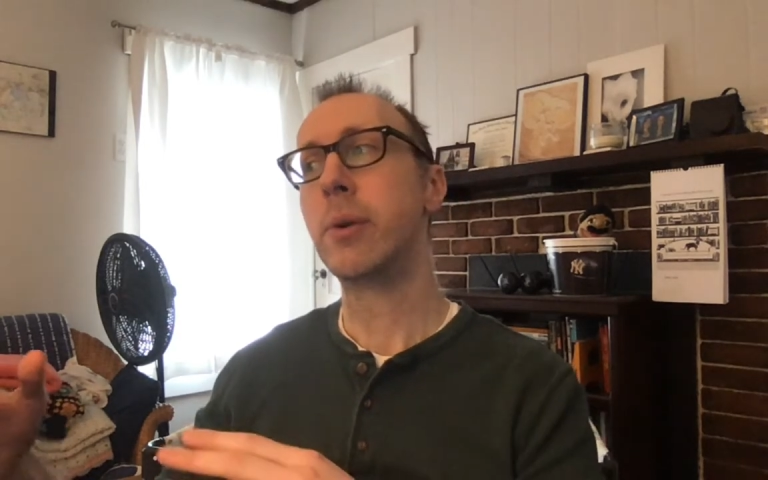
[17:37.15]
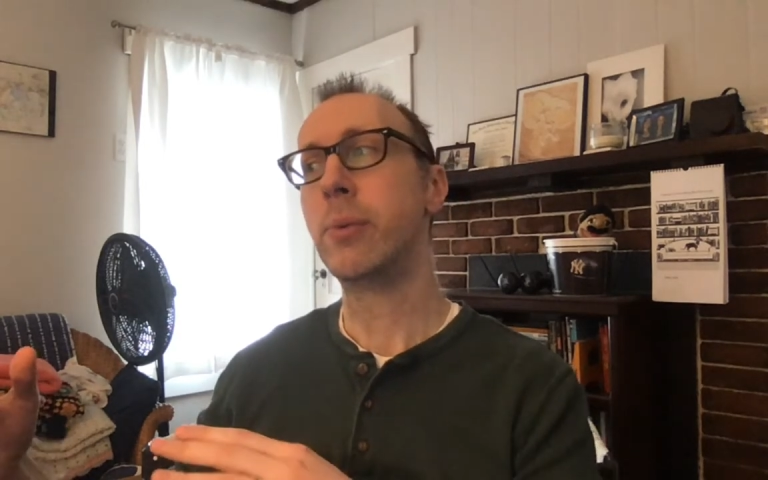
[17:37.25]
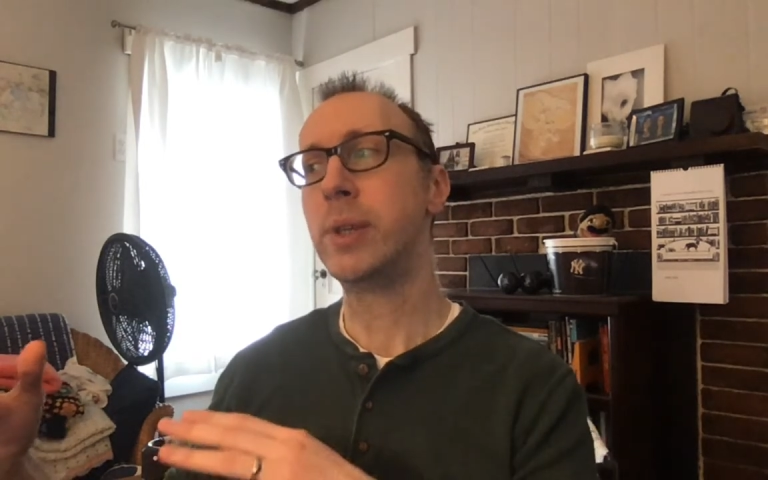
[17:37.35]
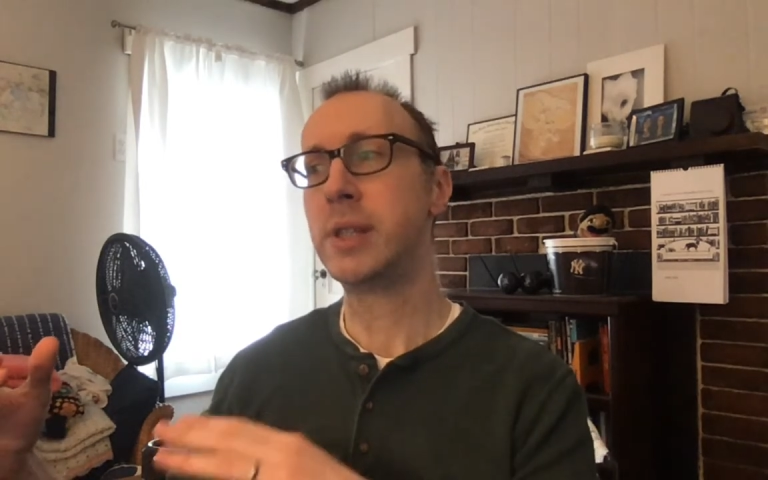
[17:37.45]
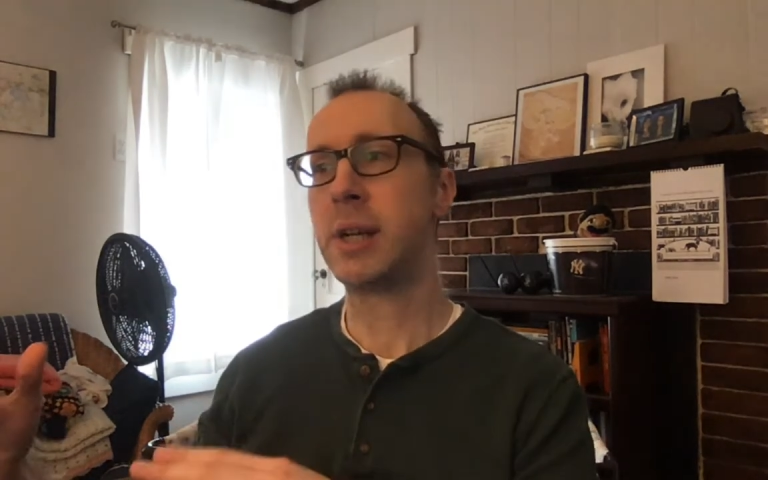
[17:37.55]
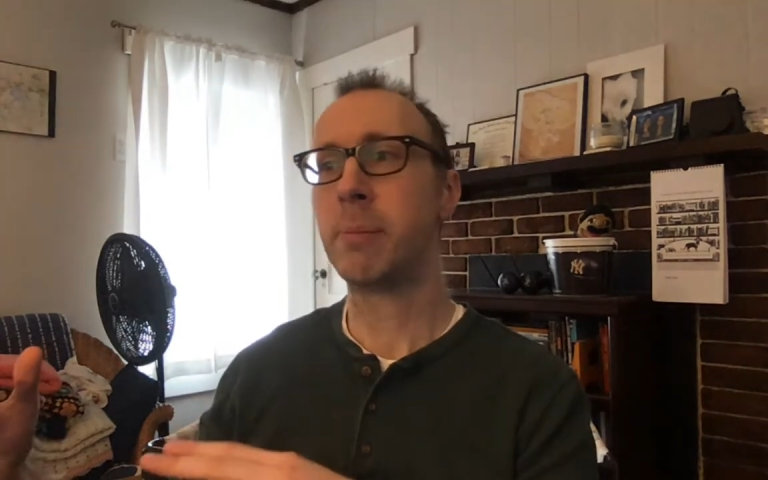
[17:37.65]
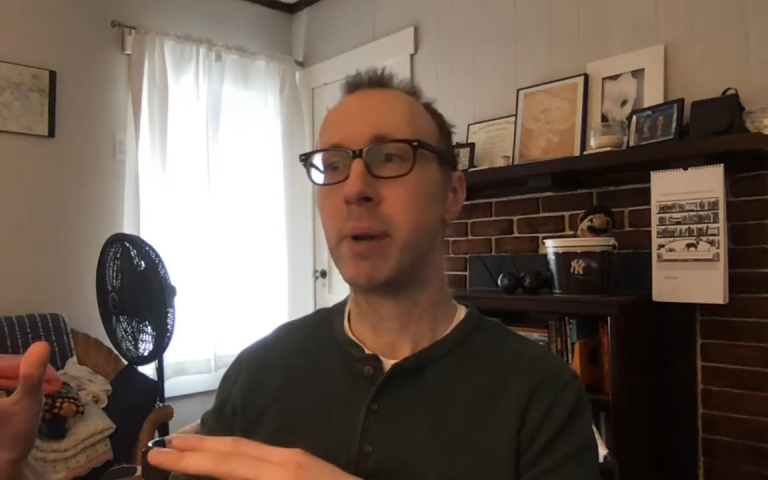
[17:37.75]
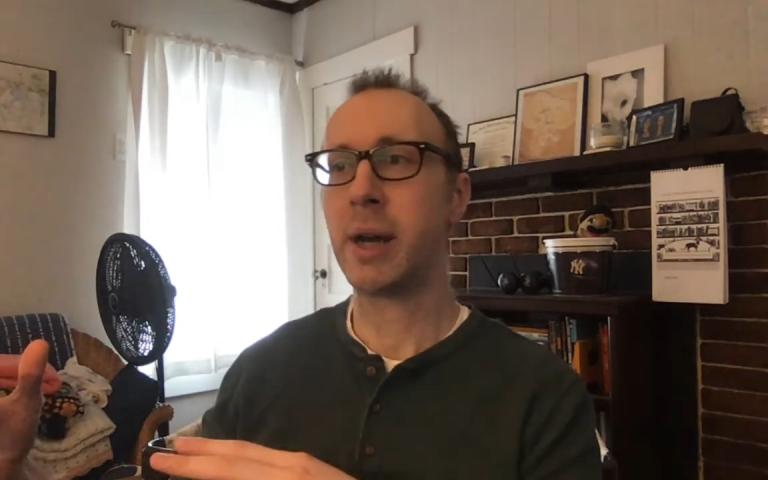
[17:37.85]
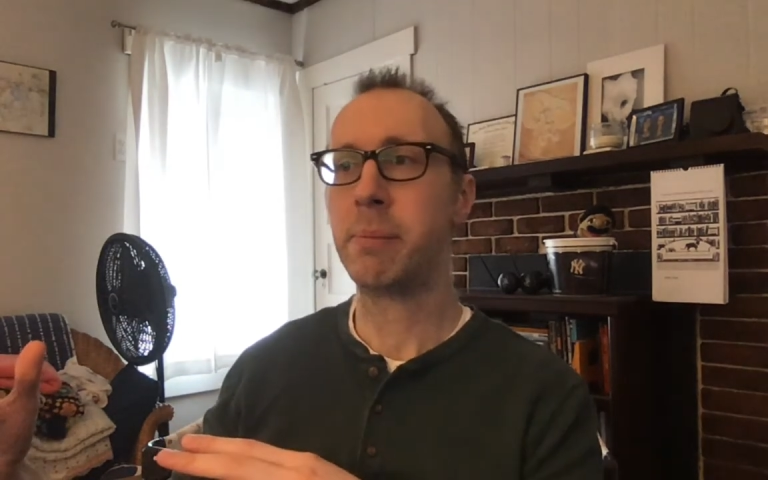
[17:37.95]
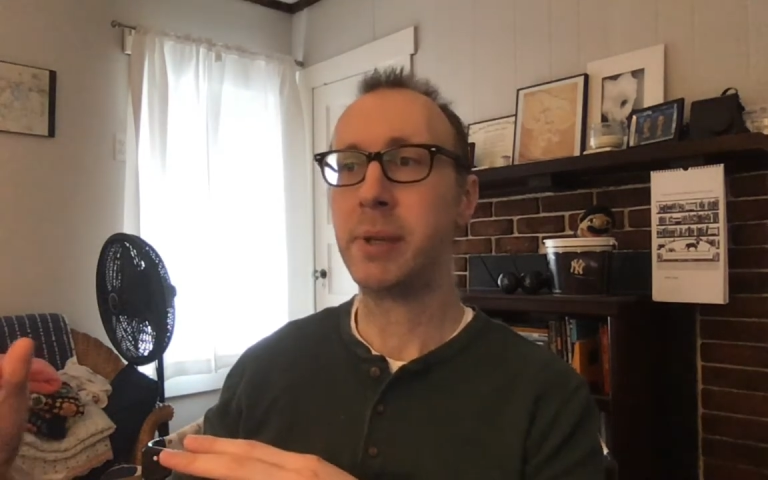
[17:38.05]
we did it
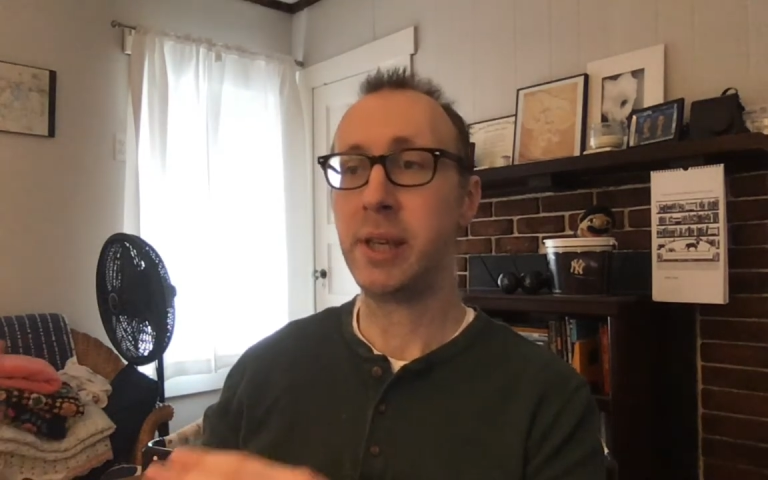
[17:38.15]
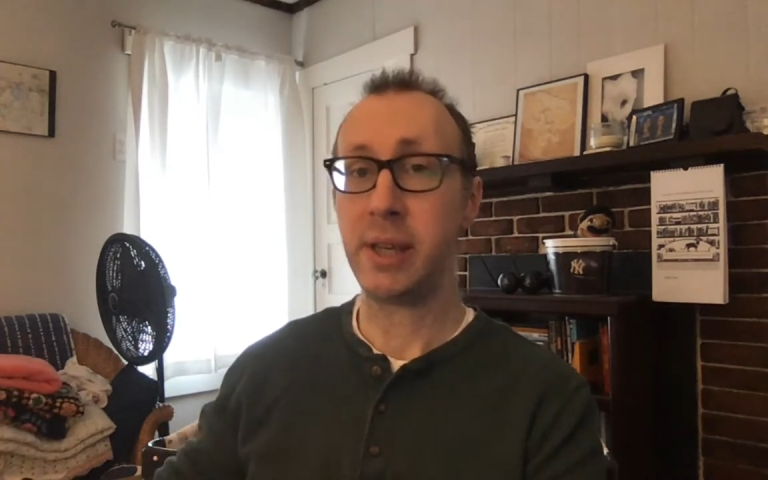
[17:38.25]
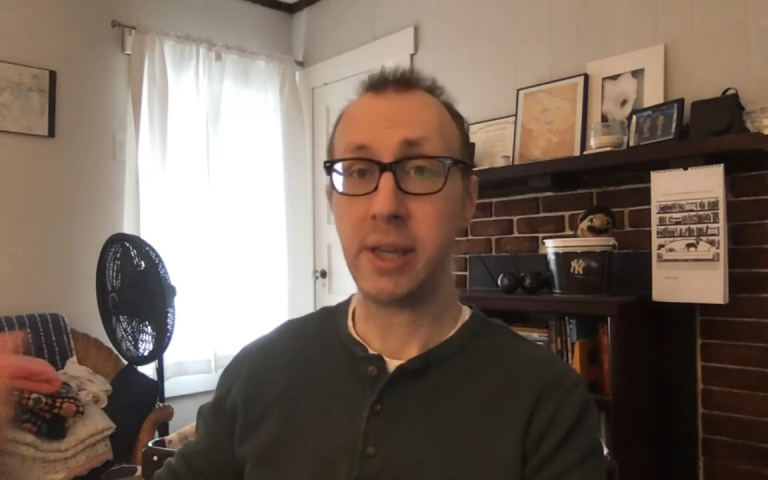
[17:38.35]
by being